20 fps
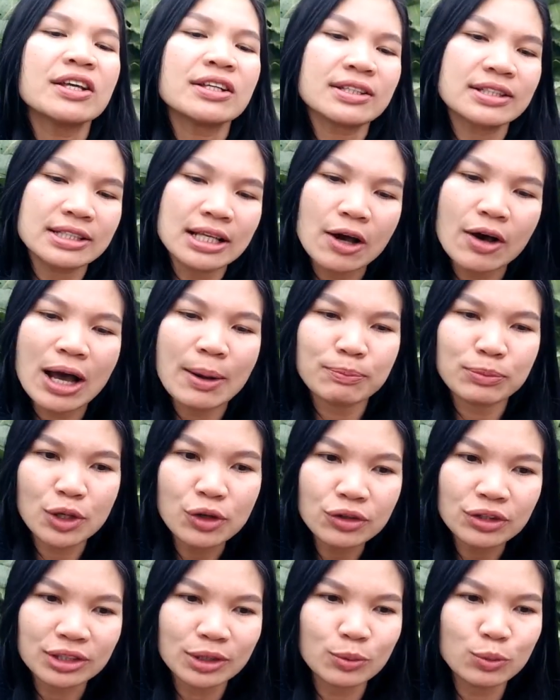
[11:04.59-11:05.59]
So I'm
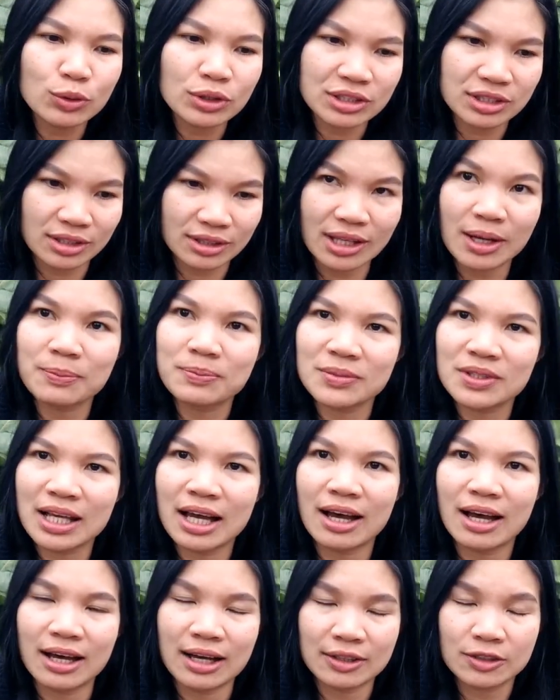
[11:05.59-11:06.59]
not going to water them
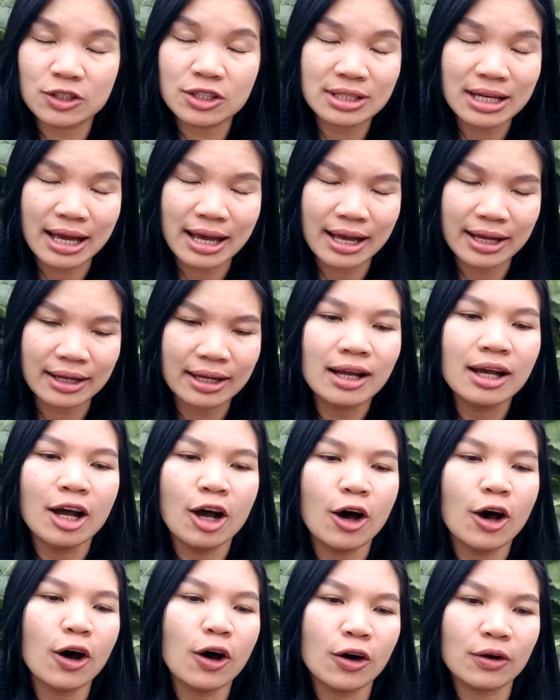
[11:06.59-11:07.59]
today
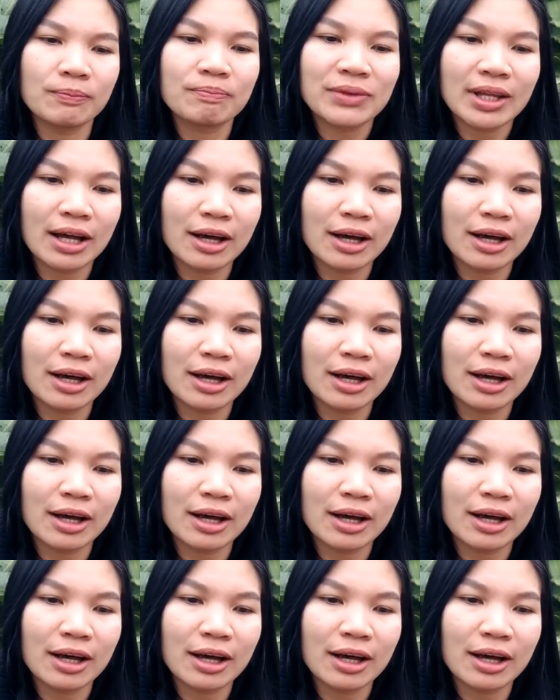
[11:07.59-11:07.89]
or